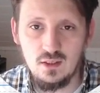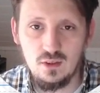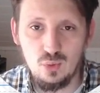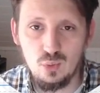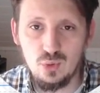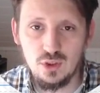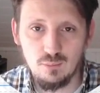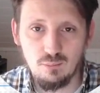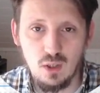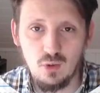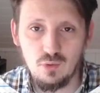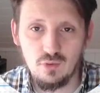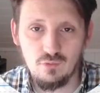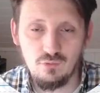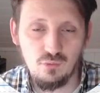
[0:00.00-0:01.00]
huge
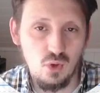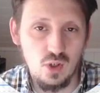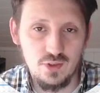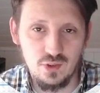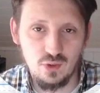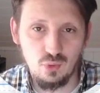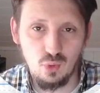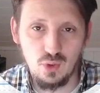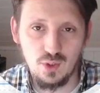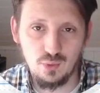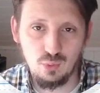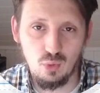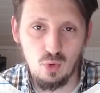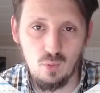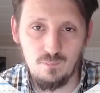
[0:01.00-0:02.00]
amount of force in order
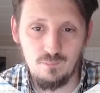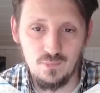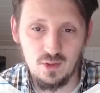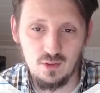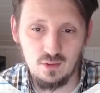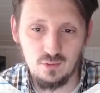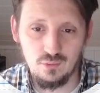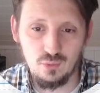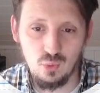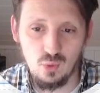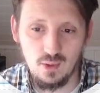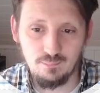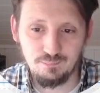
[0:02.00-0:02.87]
to open the door.